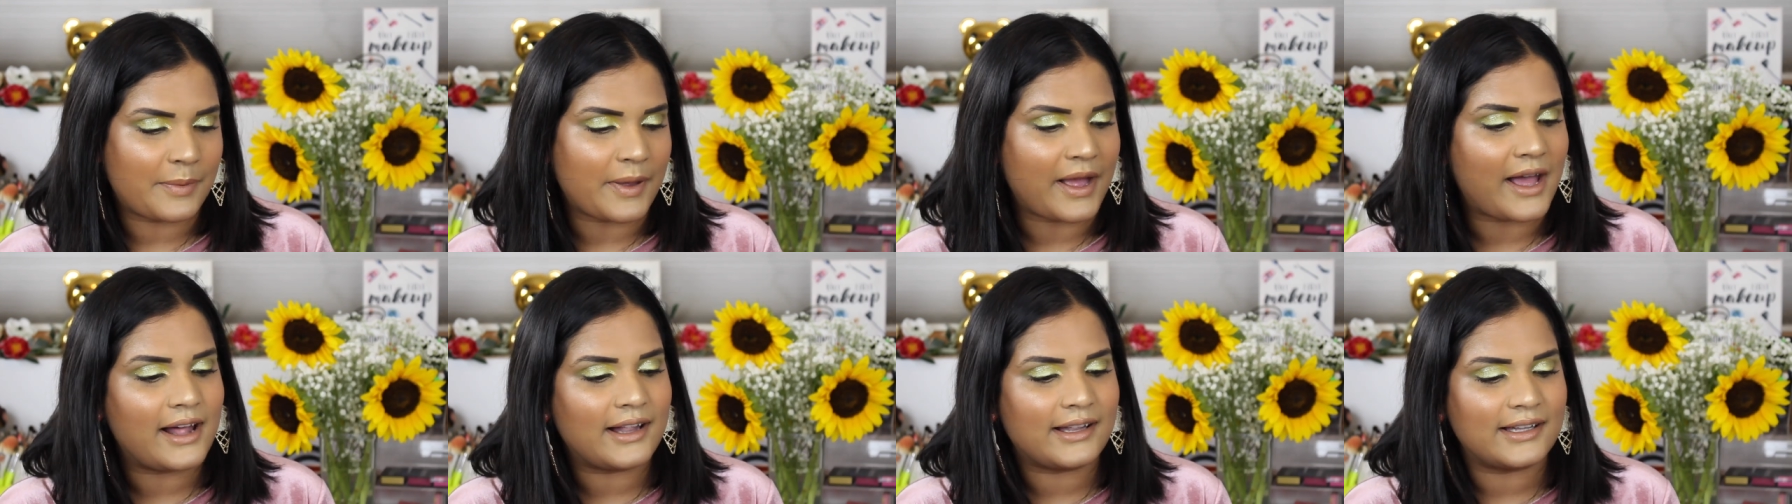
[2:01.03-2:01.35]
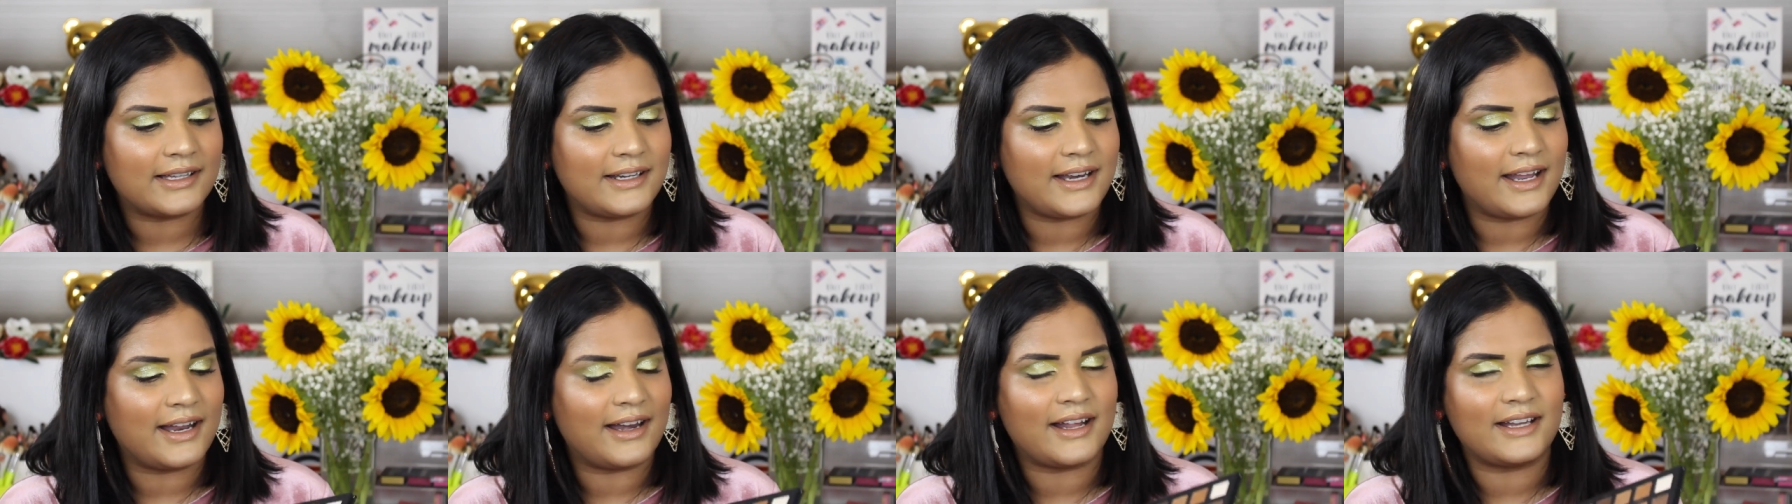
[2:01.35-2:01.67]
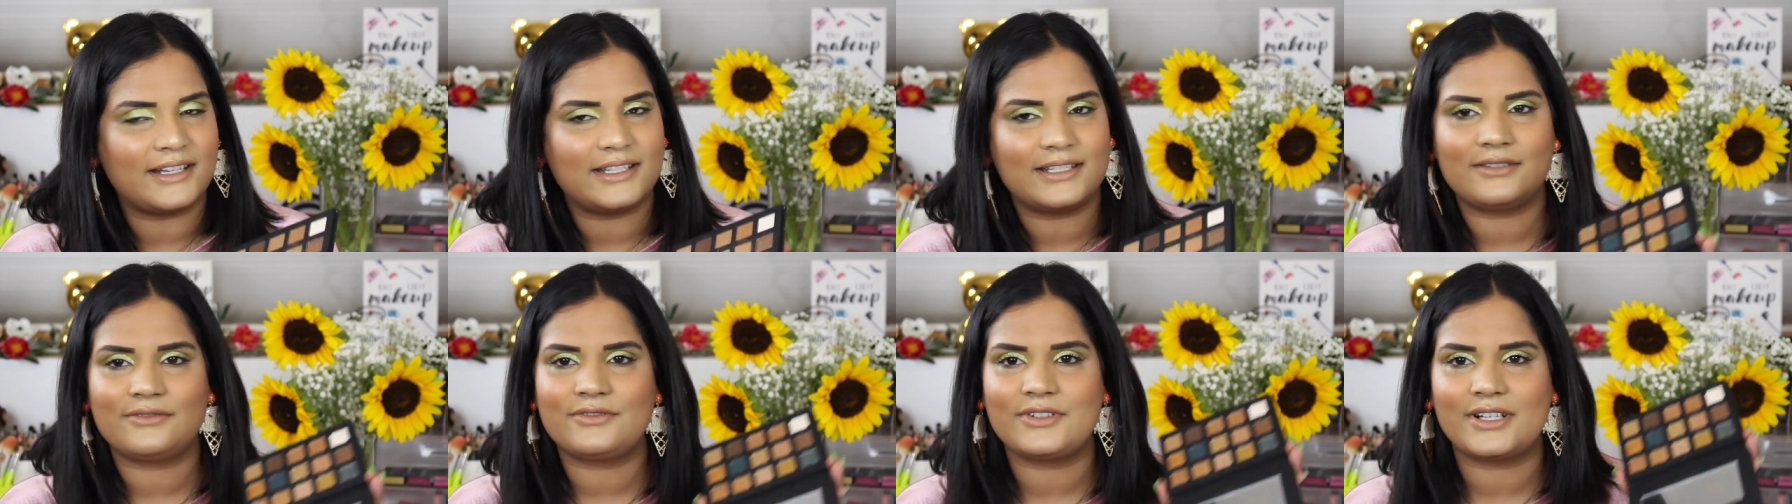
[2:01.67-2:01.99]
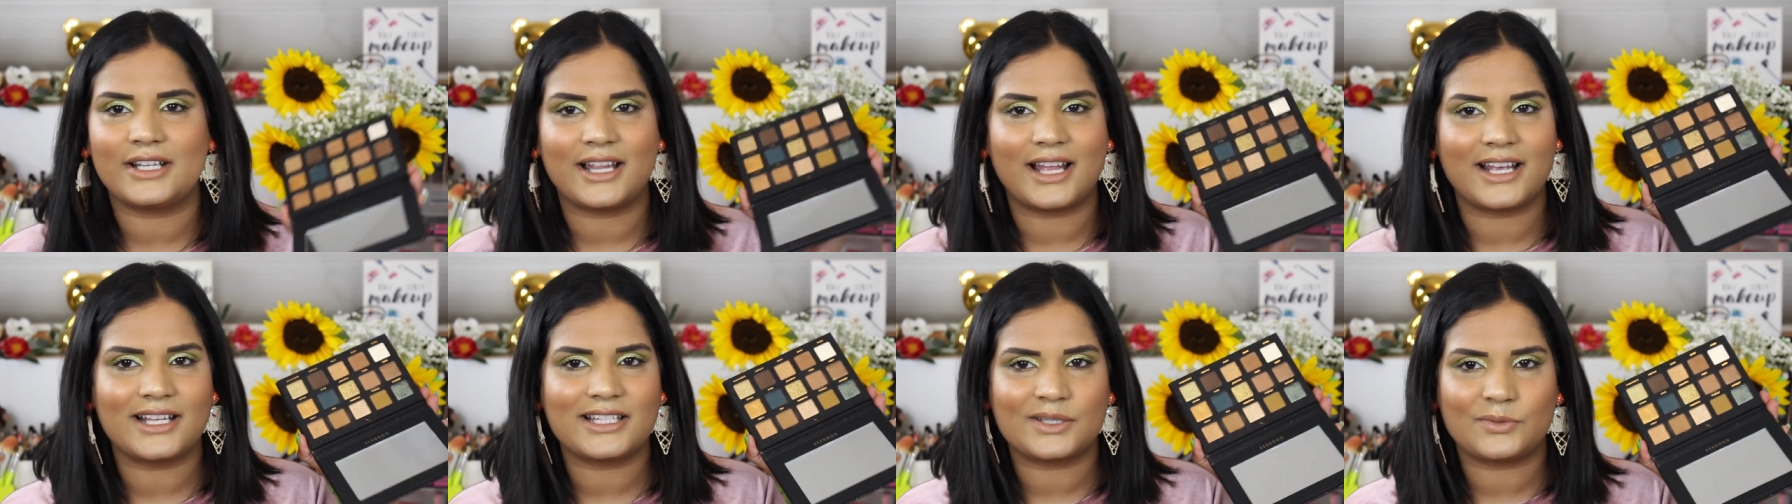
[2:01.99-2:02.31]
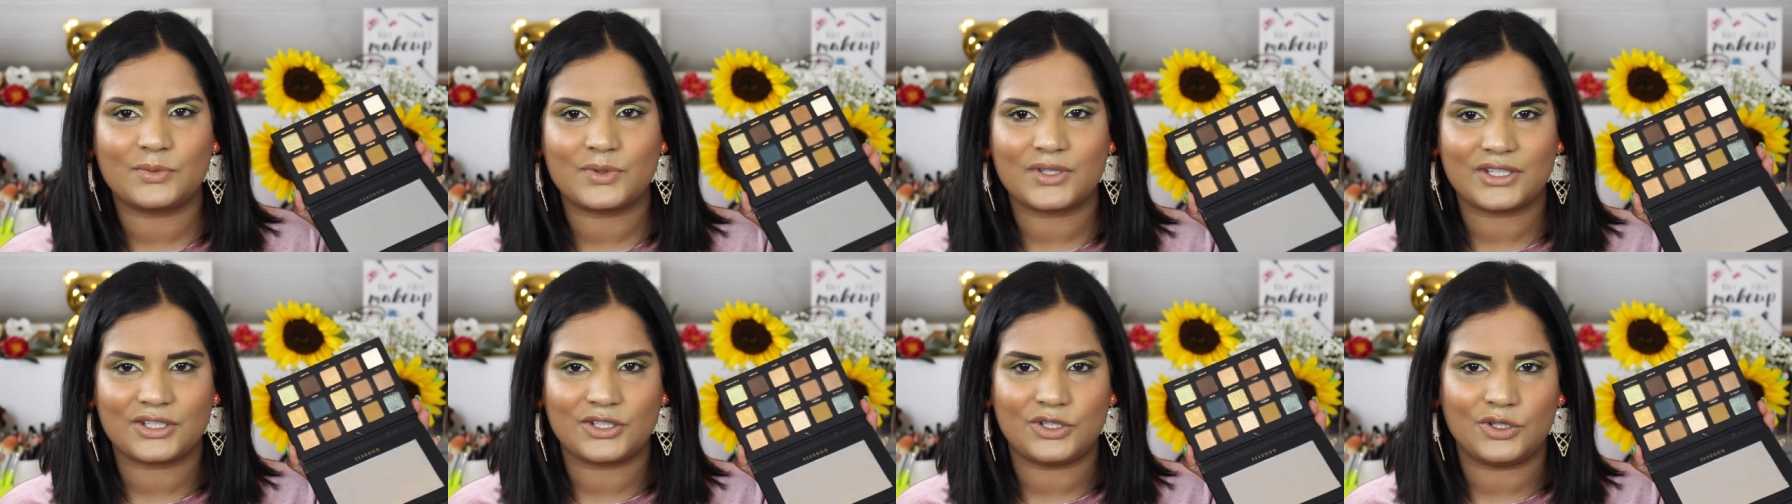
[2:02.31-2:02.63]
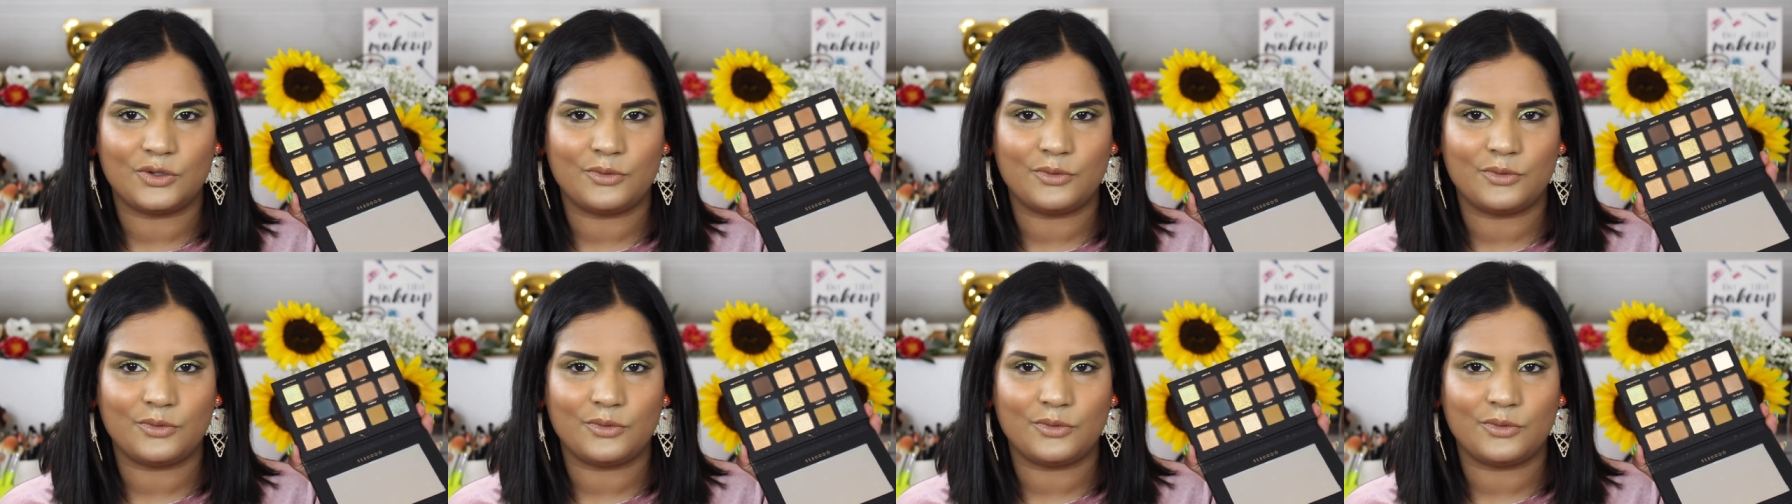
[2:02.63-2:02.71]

palette and I didn't realize it was a